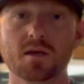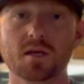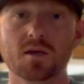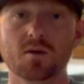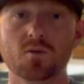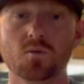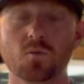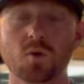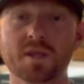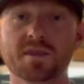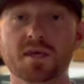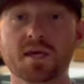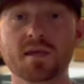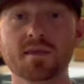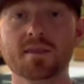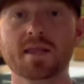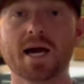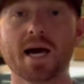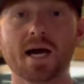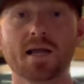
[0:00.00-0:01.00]

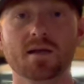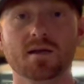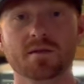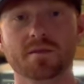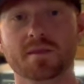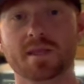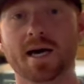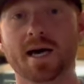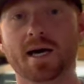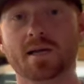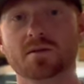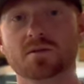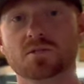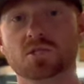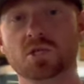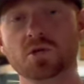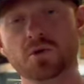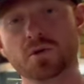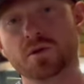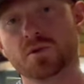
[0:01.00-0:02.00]
within that
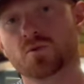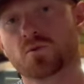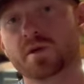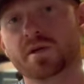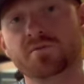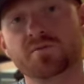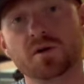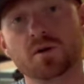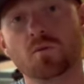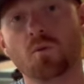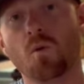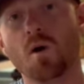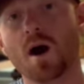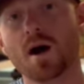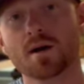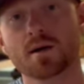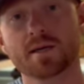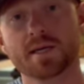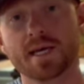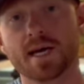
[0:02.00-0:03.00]
2 to 3 foot
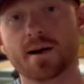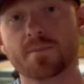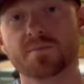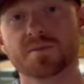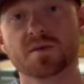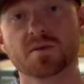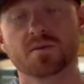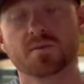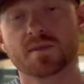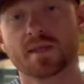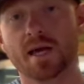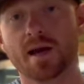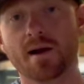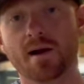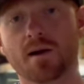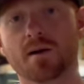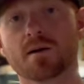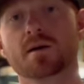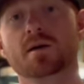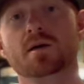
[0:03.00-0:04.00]
water depth
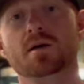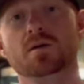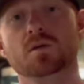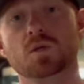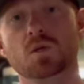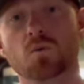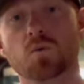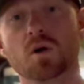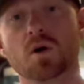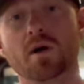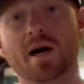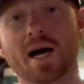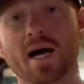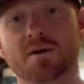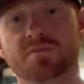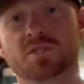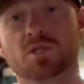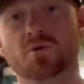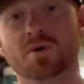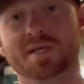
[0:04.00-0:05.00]
there, you will
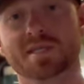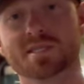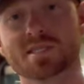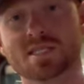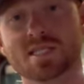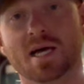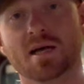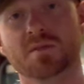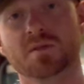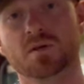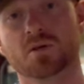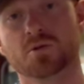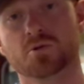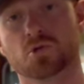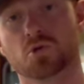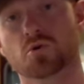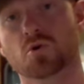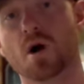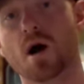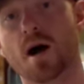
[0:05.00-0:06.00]
have to extend those
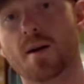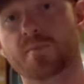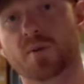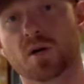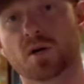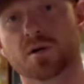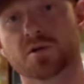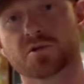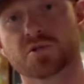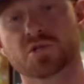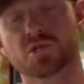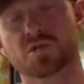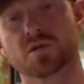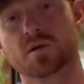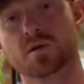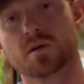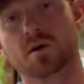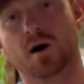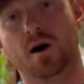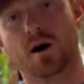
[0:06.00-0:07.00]
droppers
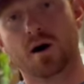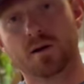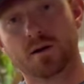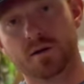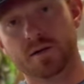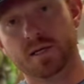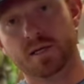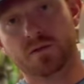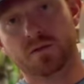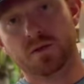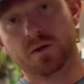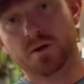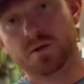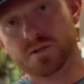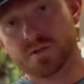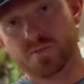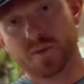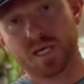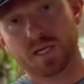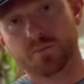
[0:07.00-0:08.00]
underneath
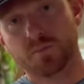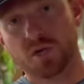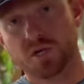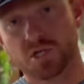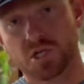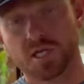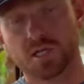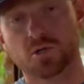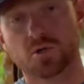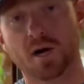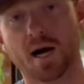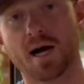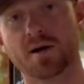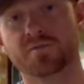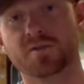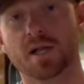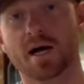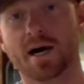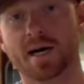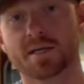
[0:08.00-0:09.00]
those big bushy dry
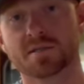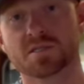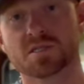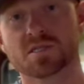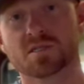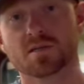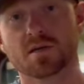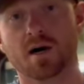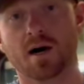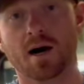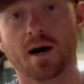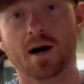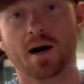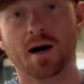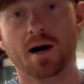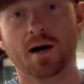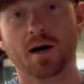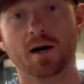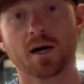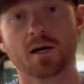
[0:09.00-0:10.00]
flies
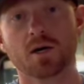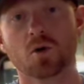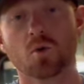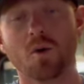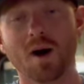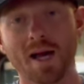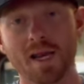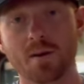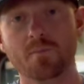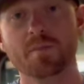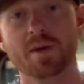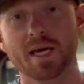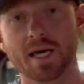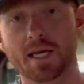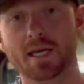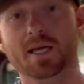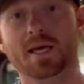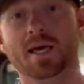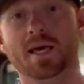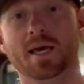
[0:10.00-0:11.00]
quite a
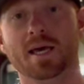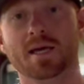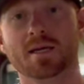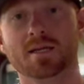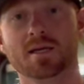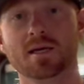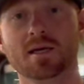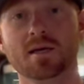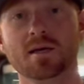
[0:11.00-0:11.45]
bit. And